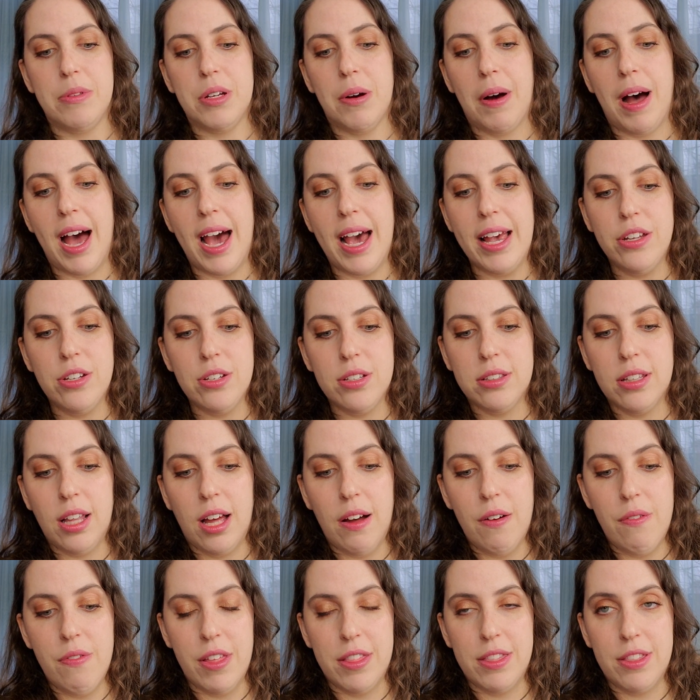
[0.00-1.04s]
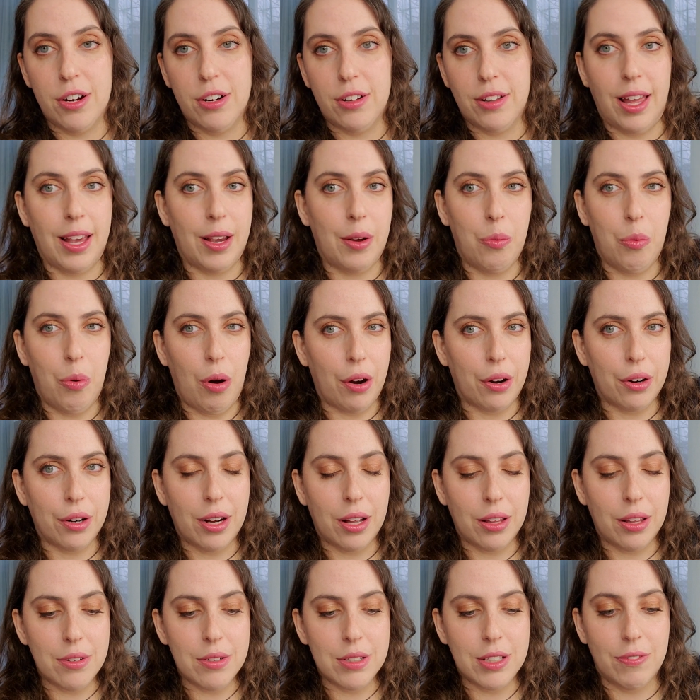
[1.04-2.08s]
So I just love that they're like
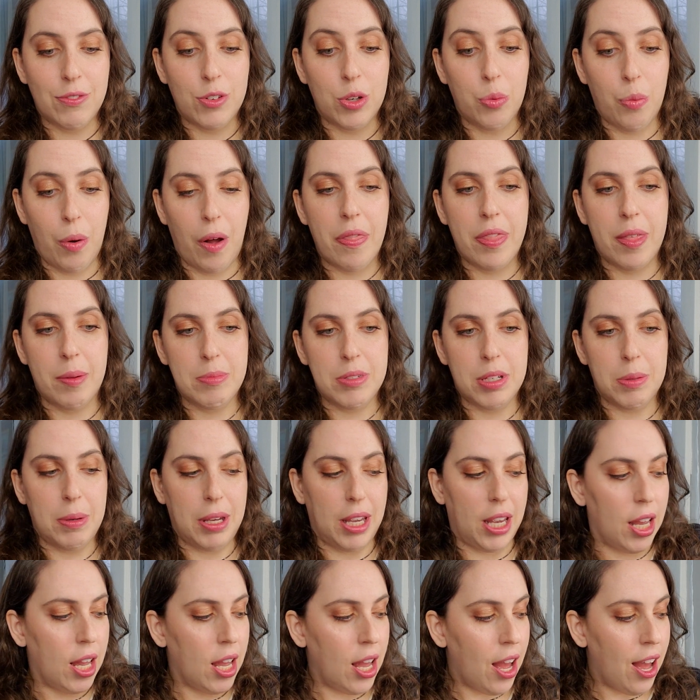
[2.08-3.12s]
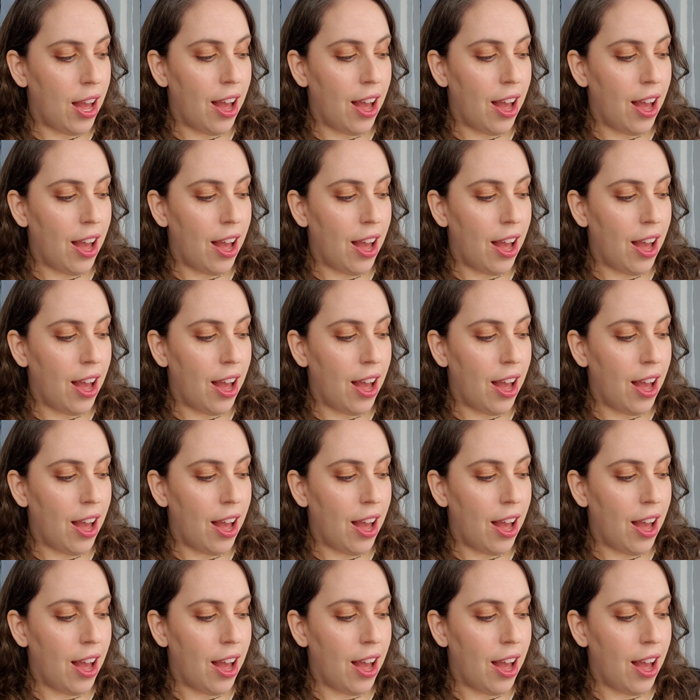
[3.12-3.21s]
watercolors if you want them to be.